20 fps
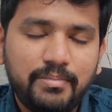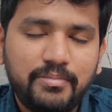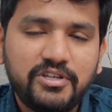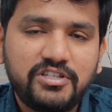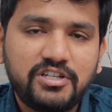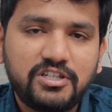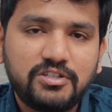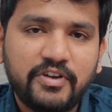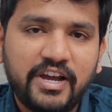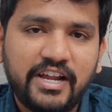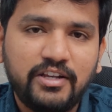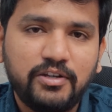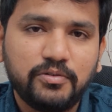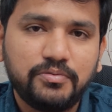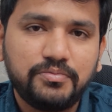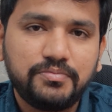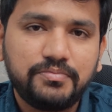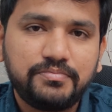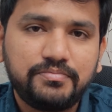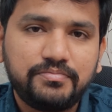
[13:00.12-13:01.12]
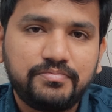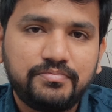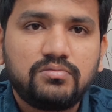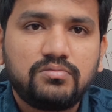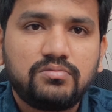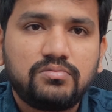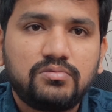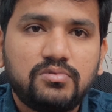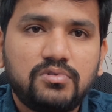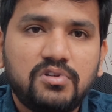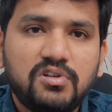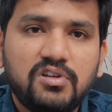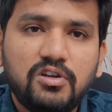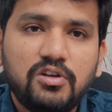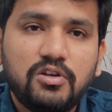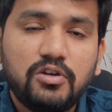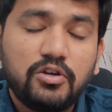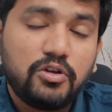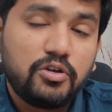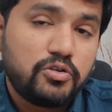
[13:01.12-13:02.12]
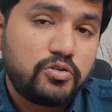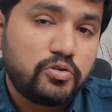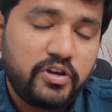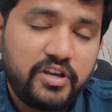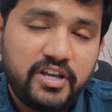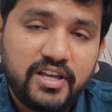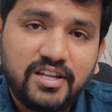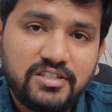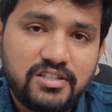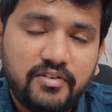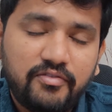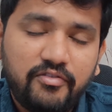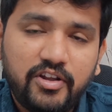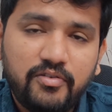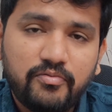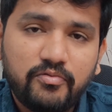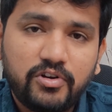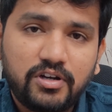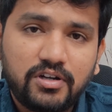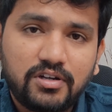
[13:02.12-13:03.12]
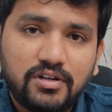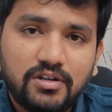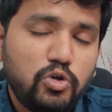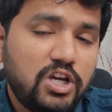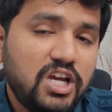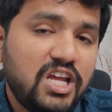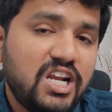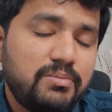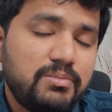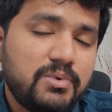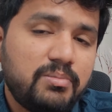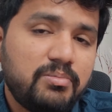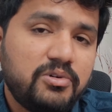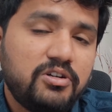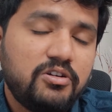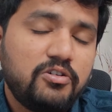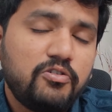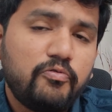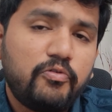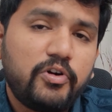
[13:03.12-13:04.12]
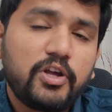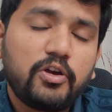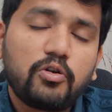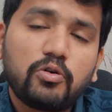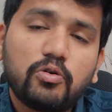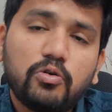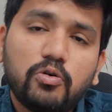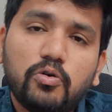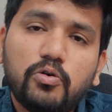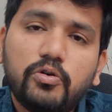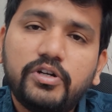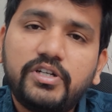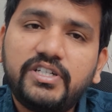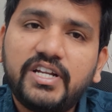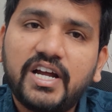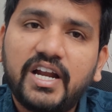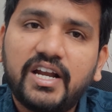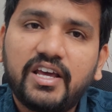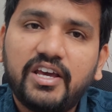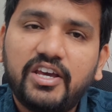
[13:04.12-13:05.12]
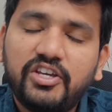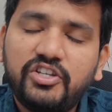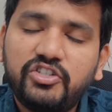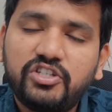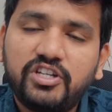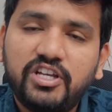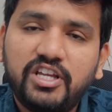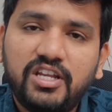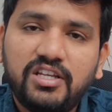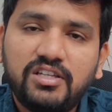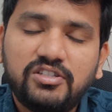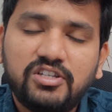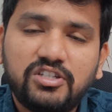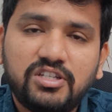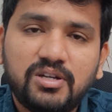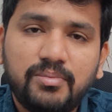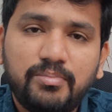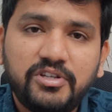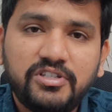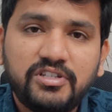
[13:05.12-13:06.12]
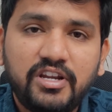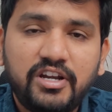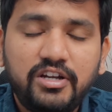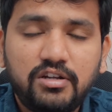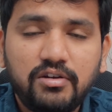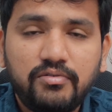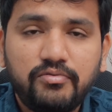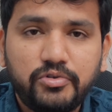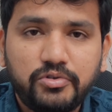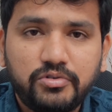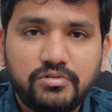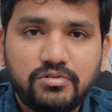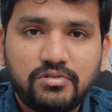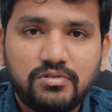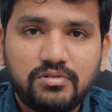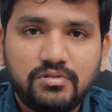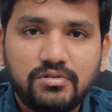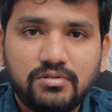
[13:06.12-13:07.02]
and business value. So here is the framework you can remember for your own data engineering system design interviews.